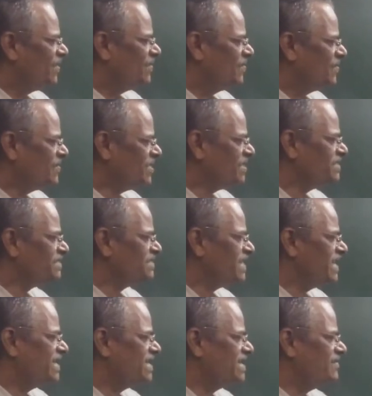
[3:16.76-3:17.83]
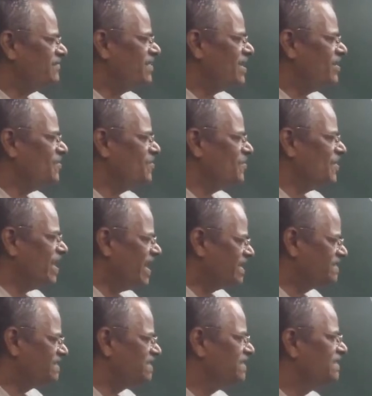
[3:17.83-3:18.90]
What is that value
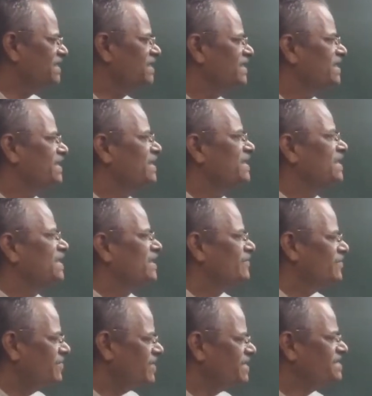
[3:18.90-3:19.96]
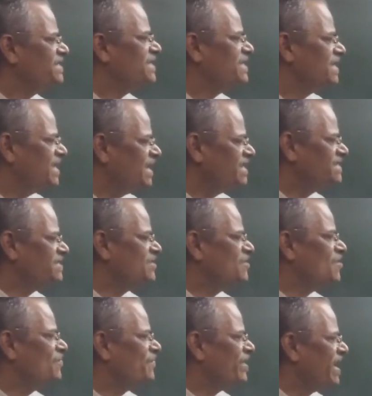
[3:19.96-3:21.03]
x? What is the relation
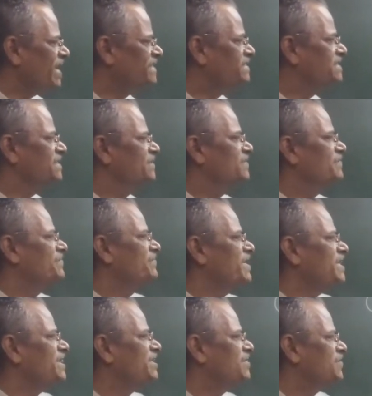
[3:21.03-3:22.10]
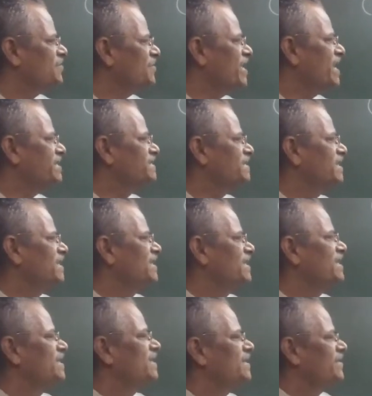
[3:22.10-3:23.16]
of x with 2x?
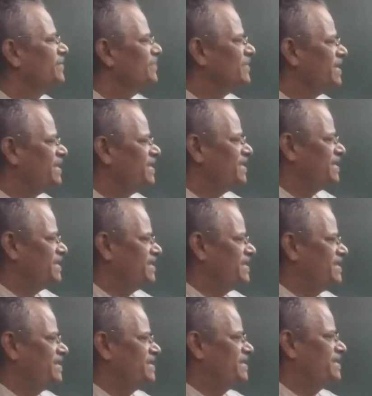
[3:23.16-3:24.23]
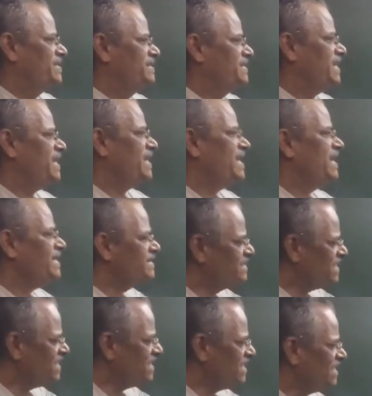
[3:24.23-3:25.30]
You can say
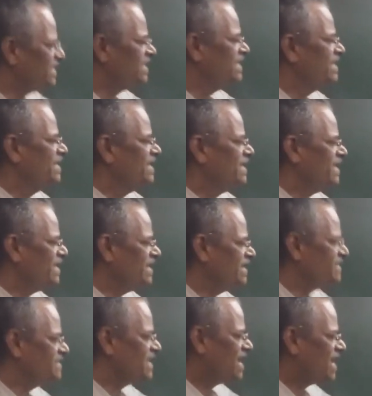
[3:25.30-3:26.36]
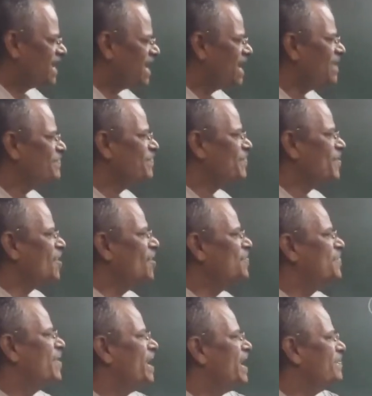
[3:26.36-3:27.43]
easily it is half
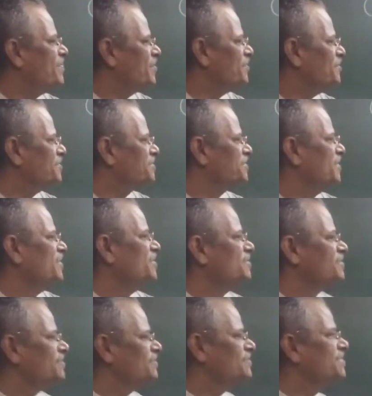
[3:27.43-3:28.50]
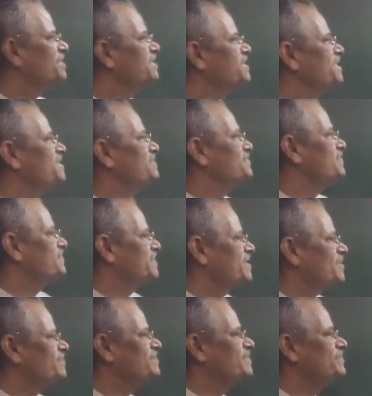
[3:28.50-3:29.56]
of hypotenuse. So this is
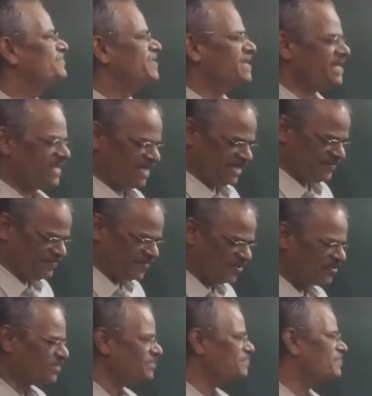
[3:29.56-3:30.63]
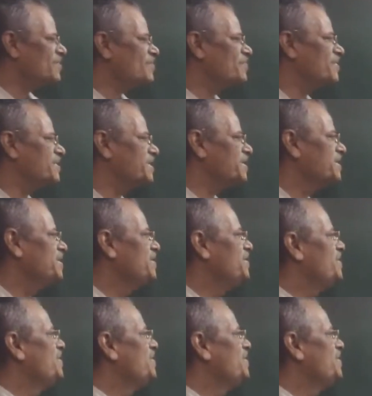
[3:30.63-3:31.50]
one of the very important property.